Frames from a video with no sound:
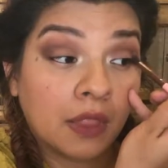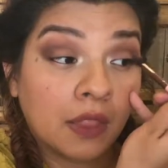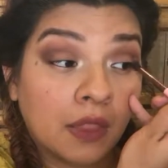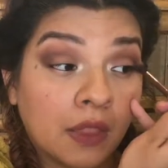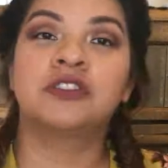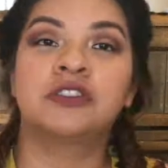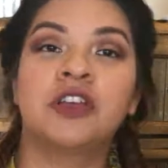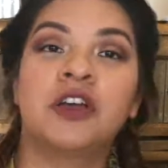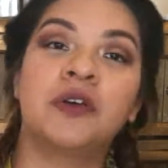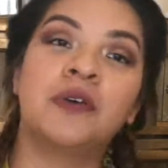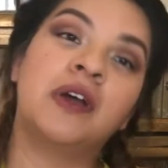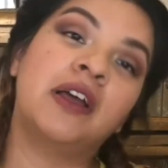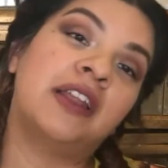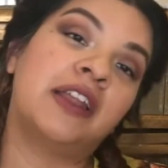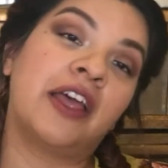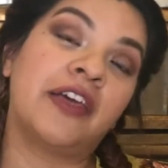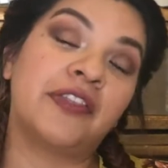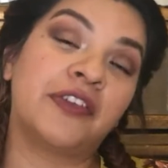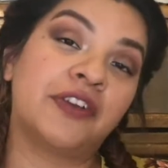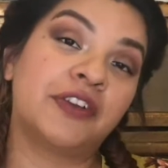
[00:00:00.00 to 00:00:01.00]
So
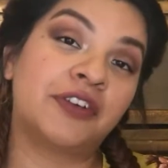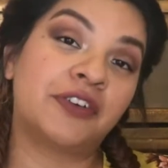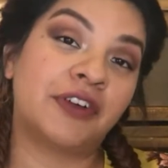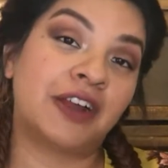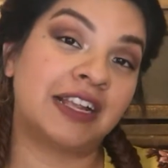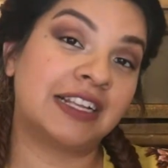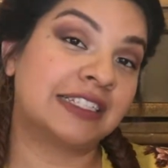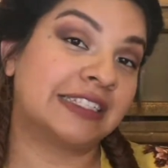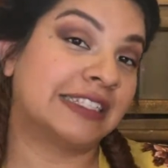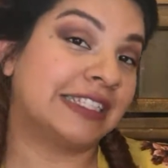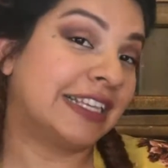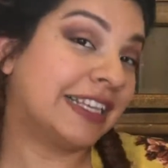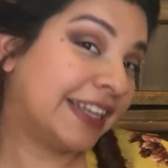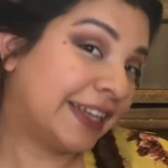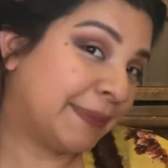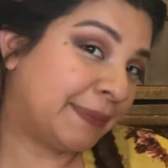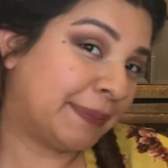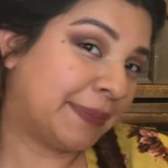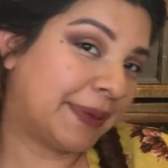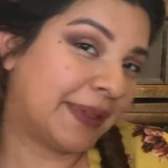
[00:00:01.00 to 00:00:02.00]
another great
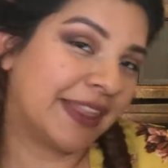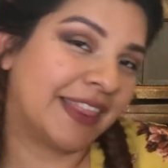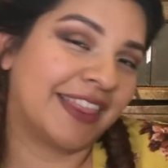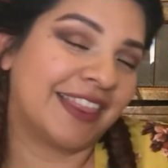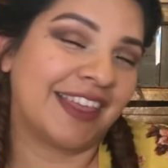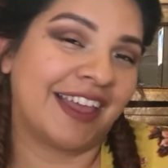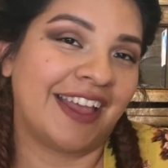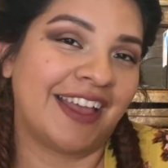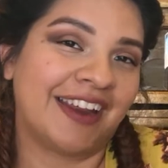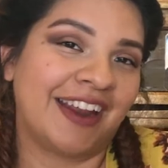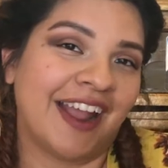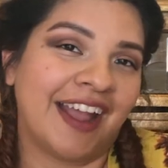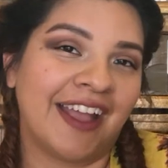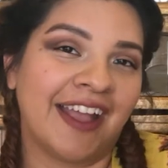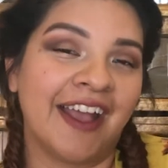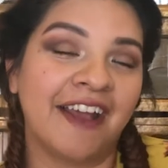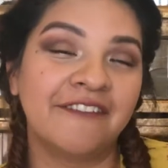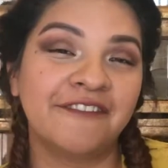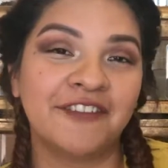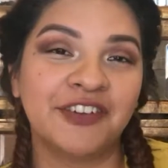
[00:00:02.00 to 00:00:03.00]
tip that I
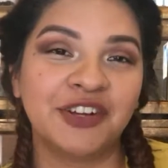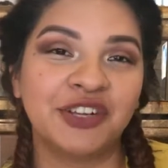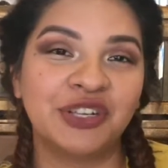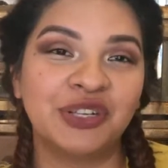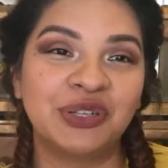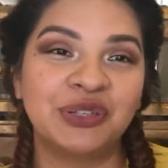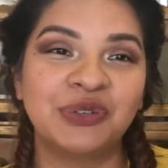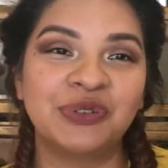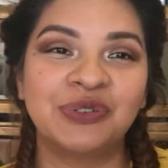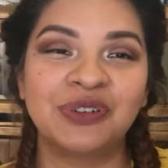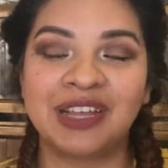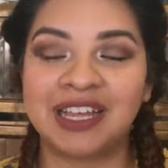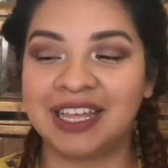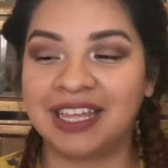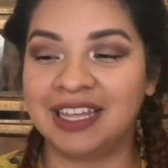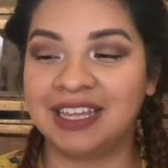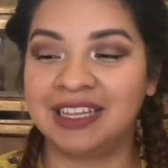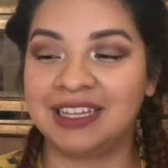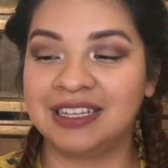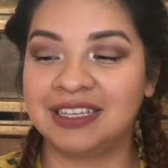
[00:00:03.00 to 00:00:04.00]
have for you
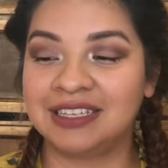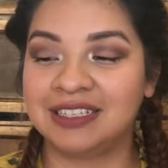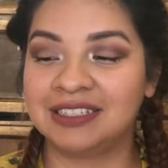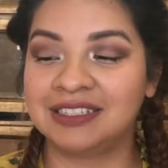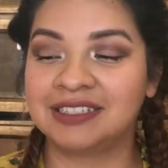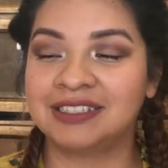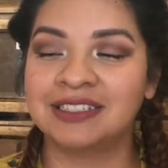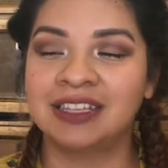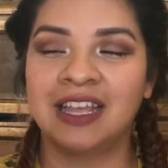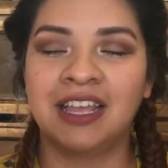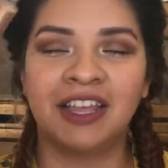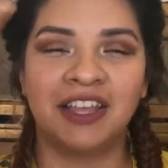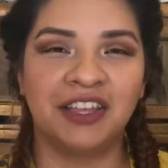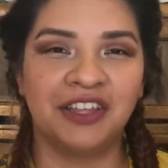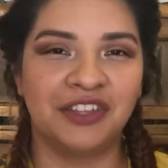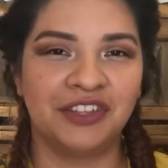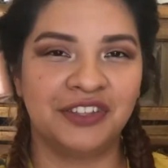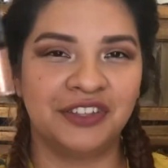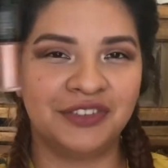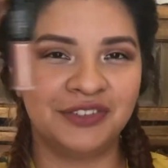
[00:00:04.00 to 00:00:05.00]
is
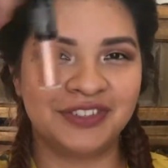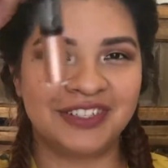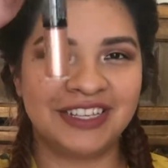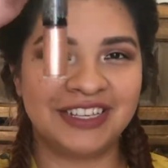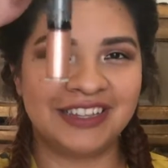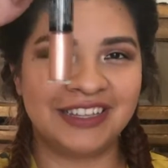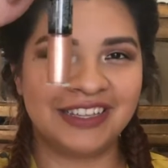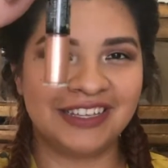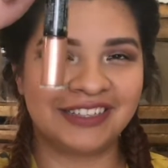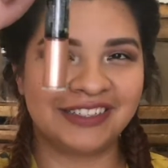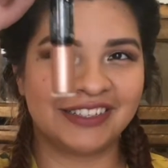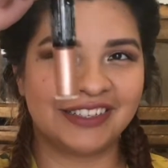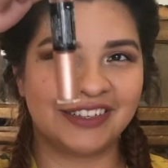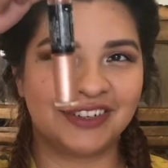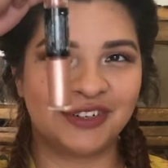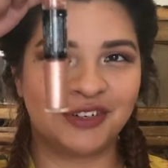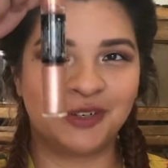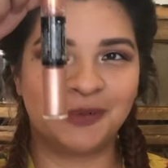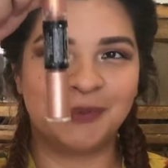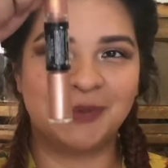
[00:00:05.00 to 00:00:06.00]
using these
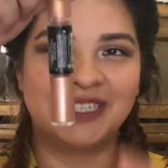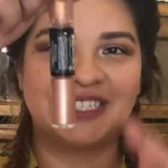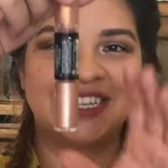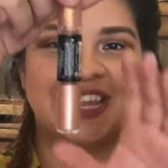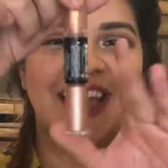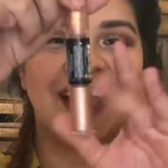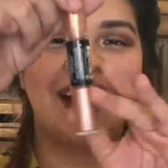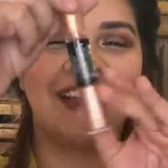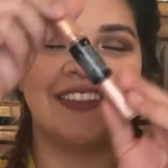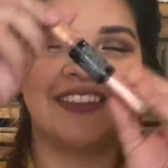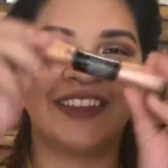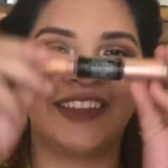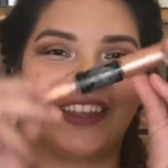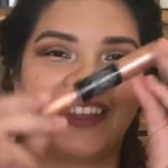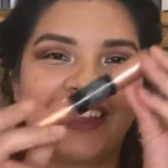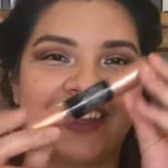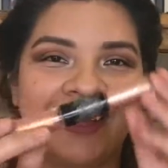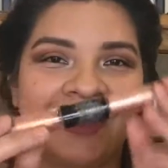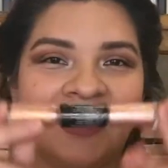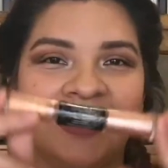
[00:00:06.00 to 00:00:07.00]
little
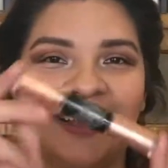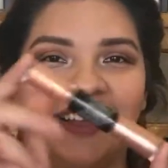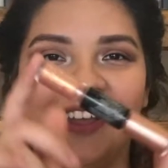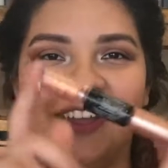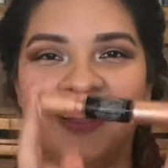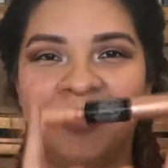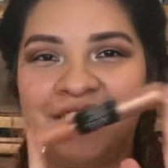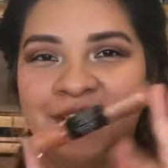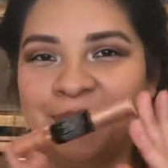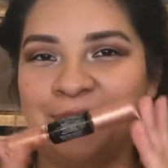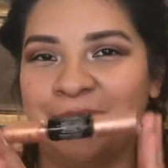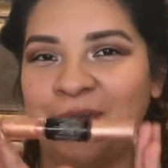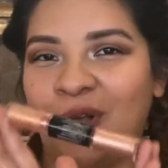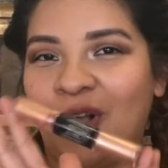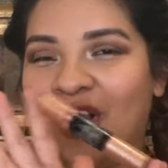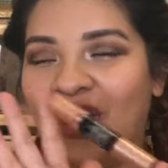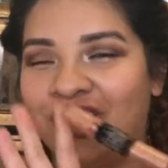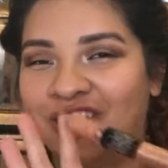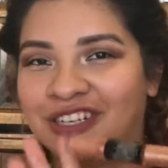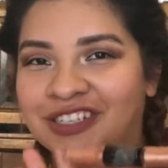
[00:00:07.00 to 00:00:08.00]
metallic
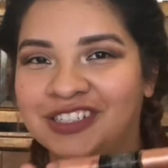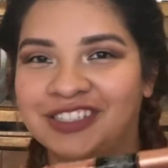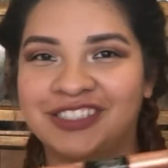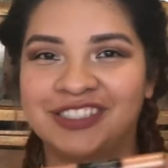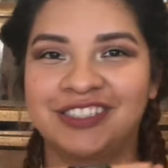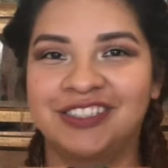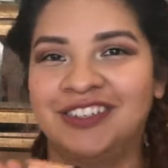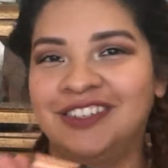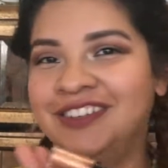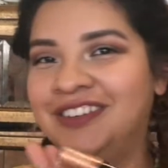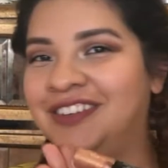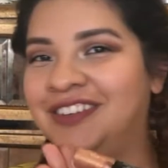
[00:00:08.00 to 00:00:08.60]
art